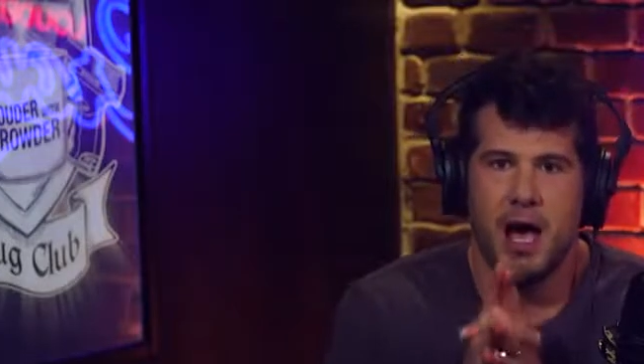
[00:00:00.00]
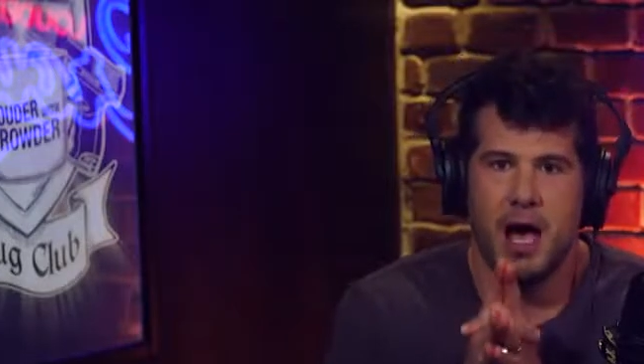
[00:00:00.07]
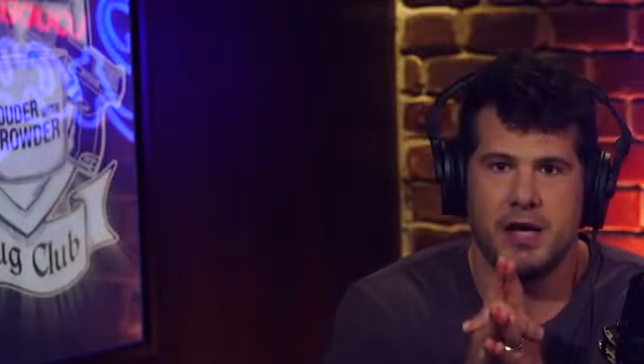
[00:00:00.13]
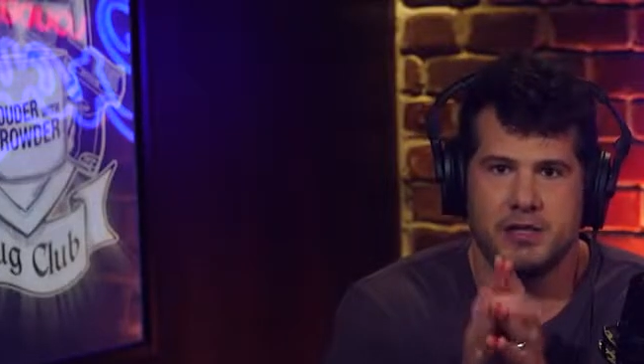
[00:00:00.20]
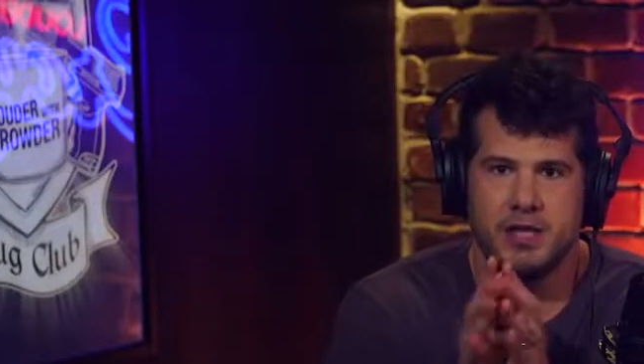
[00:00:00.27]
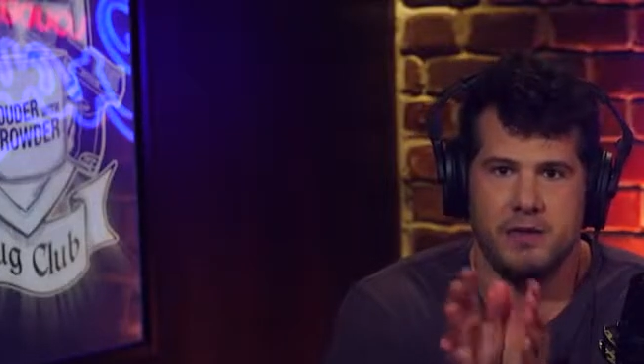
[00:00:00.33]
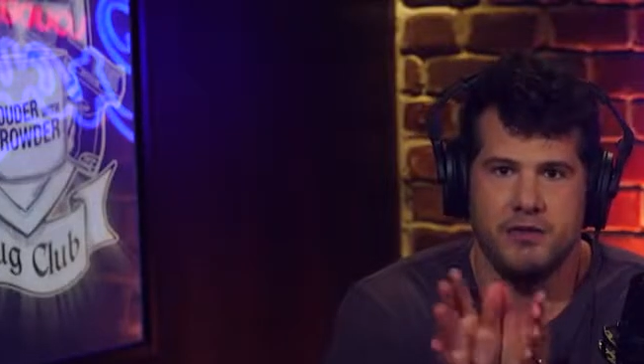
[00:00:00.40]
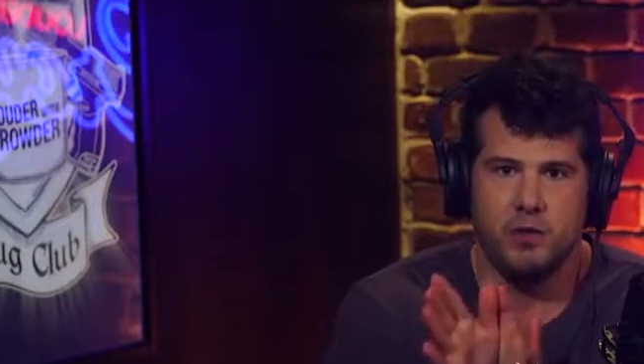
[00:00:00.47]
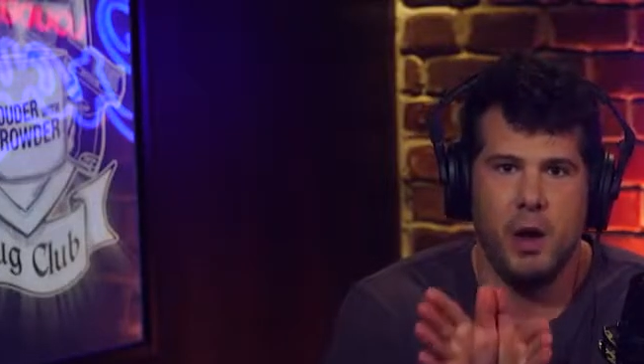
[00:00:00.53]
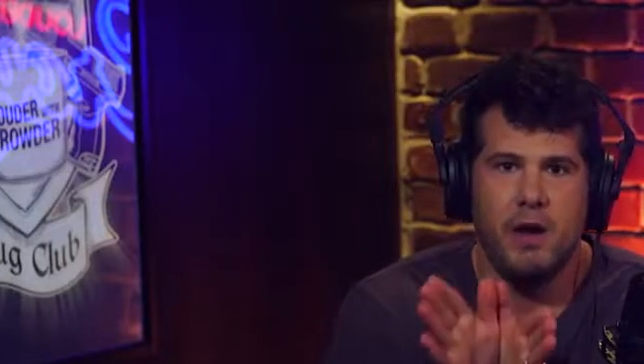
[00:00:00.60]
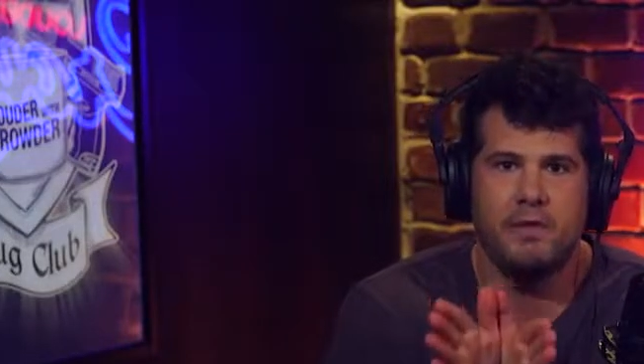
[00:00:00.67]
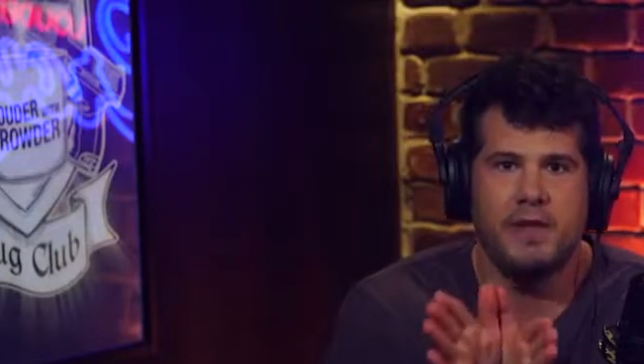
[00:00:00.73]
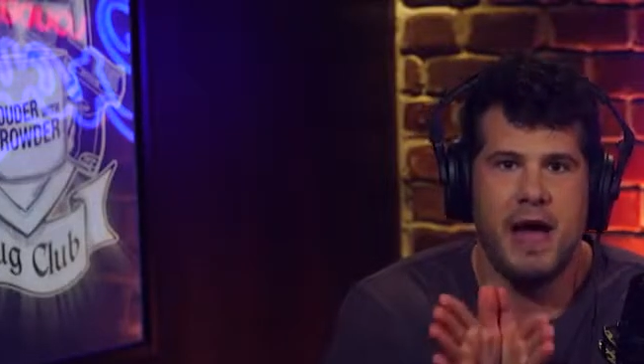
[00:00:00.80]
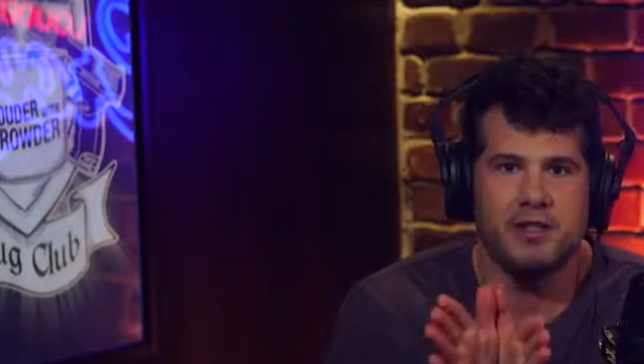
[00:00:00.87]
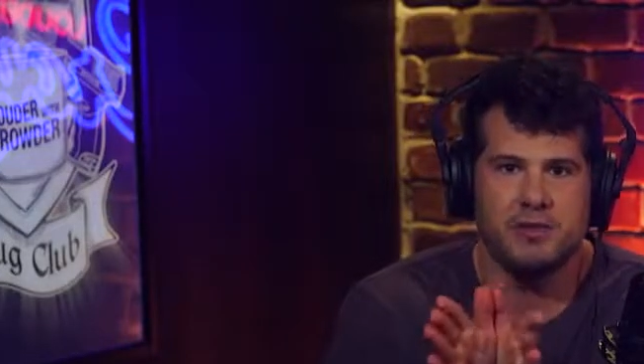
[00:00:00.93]
A study of
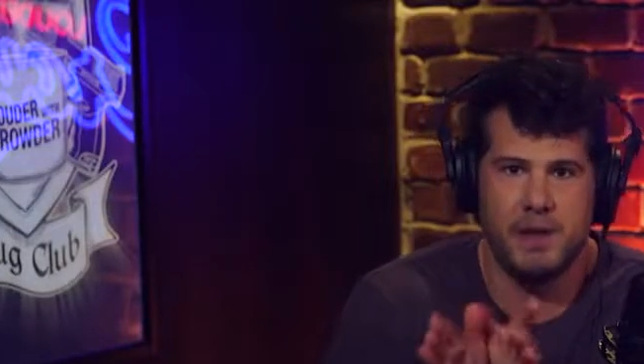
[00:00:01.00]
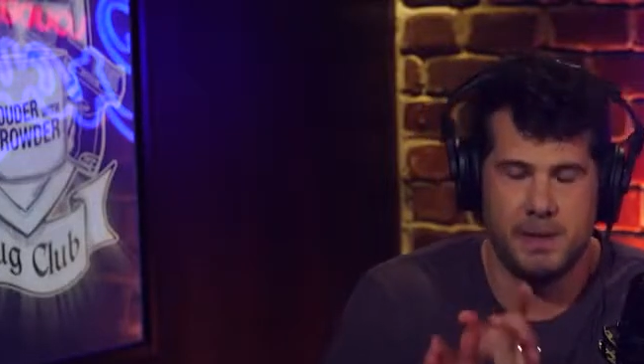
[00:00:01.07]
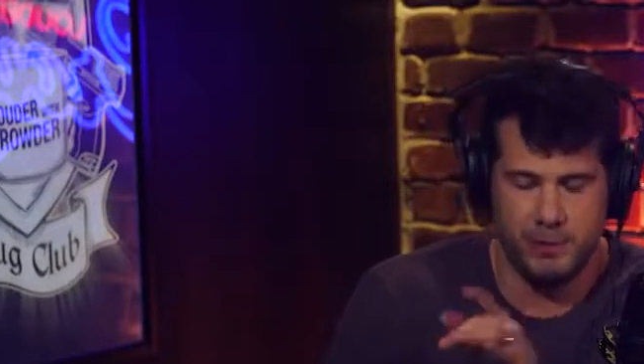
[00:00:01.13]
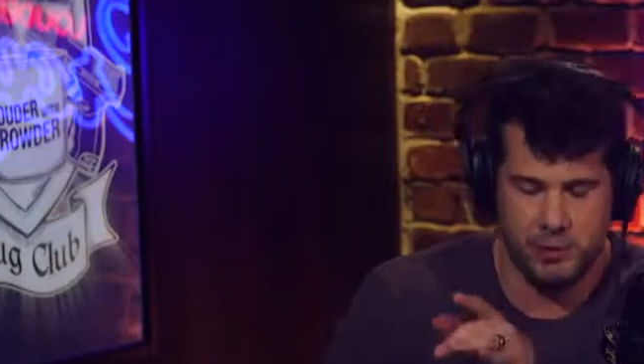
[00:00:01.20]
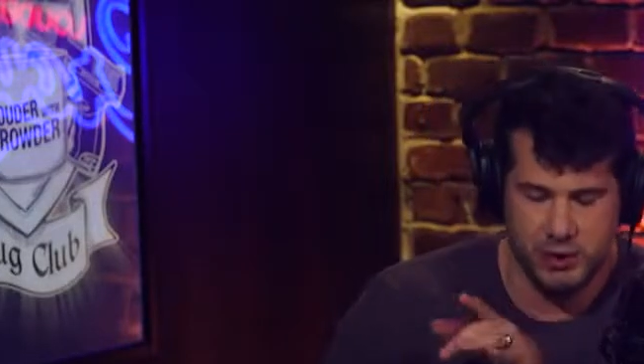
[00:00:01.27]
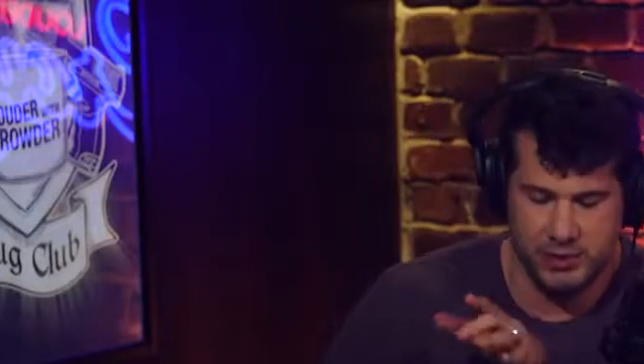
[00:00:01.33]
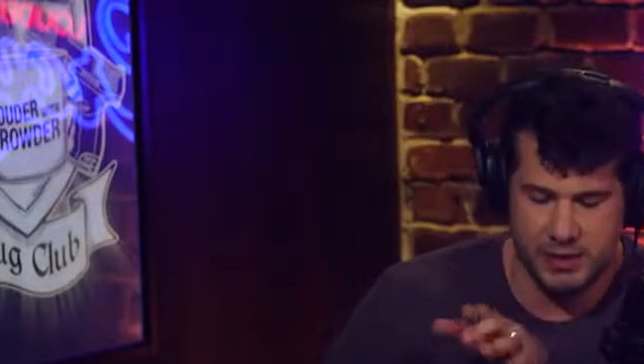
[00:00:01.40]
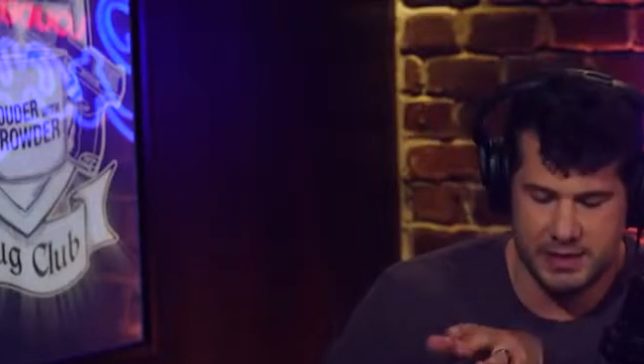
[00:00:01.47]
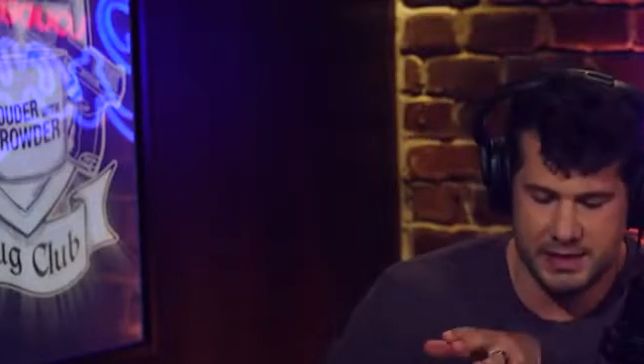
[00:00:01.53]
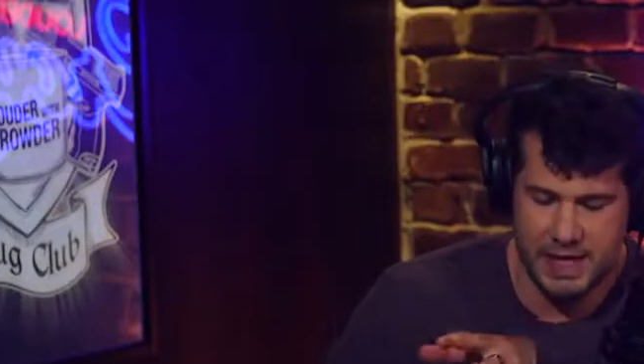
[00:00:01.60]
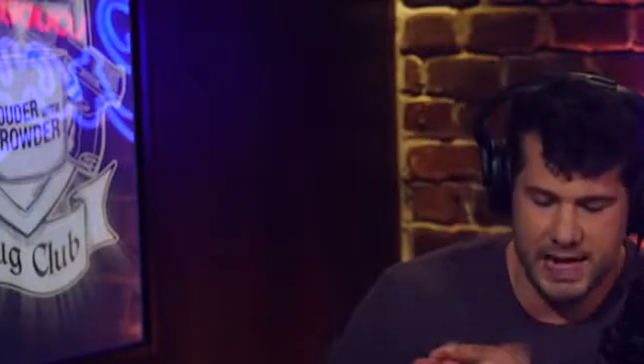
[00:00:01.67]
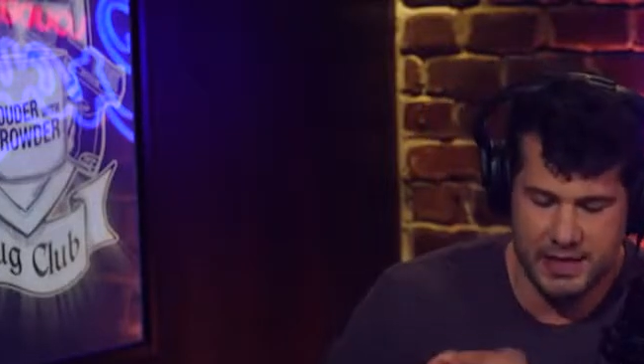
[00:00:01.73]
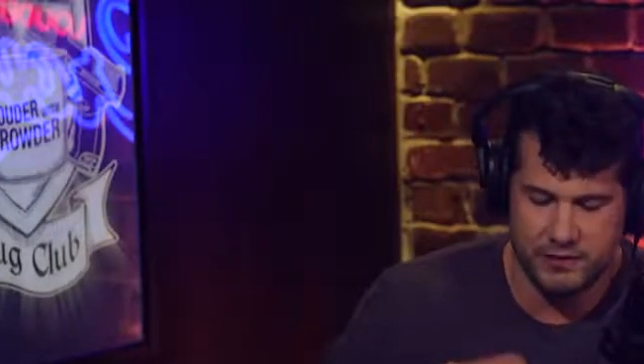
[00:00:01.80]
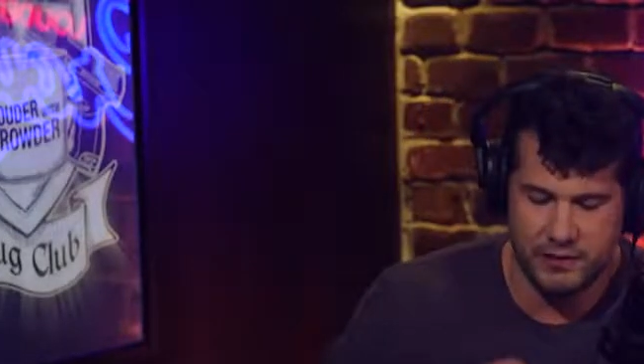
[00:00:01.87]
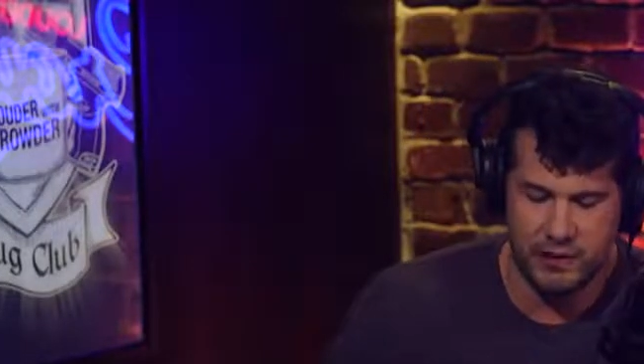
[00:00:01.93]
twelve thousand people showed that
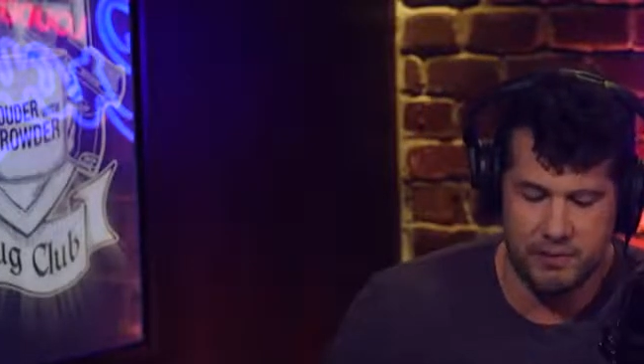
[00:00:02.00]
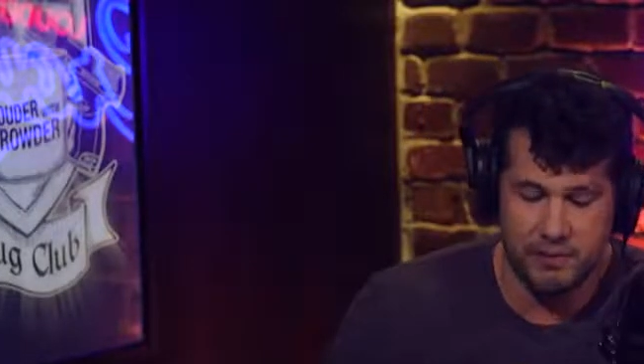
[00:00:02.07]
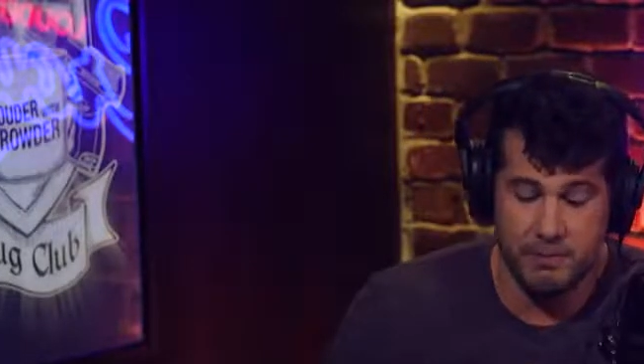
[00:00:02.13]
stats for